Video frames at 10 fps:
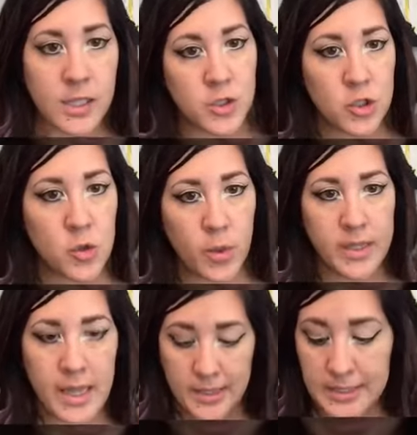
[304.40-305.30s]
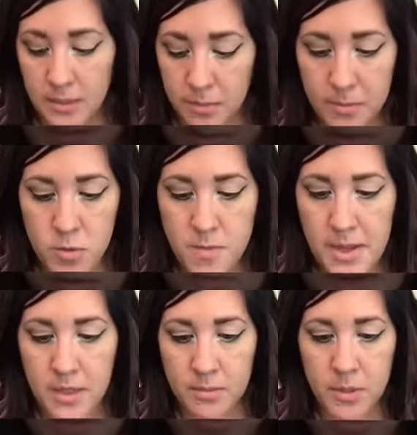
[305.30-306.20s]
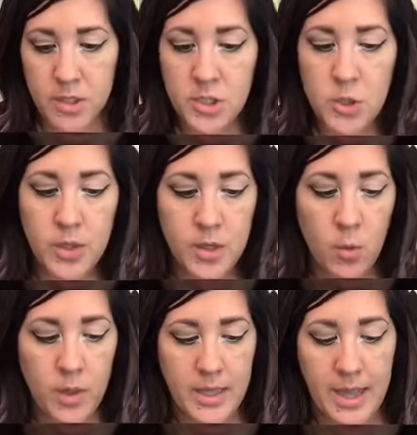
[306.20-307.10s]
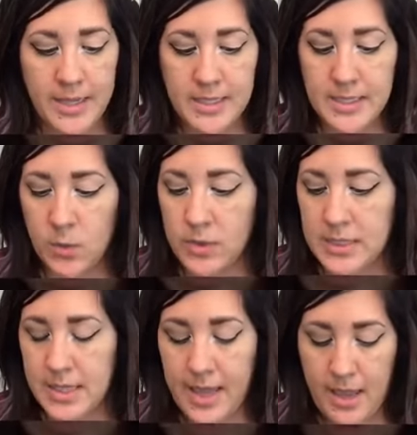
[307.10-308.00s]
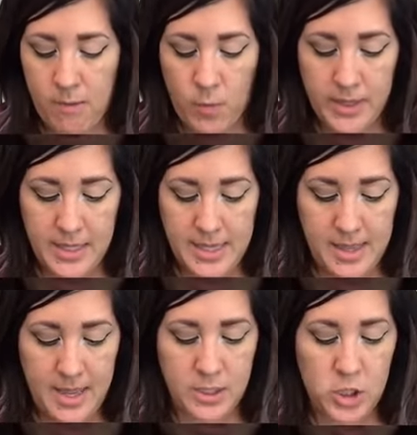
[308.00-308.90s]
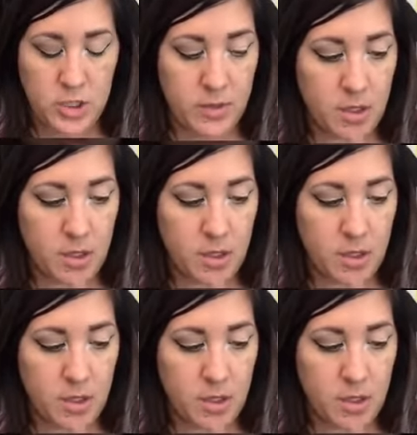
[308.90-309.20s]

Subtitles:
case you want to add a little bit more makeup look to it, what I did was then I went in and took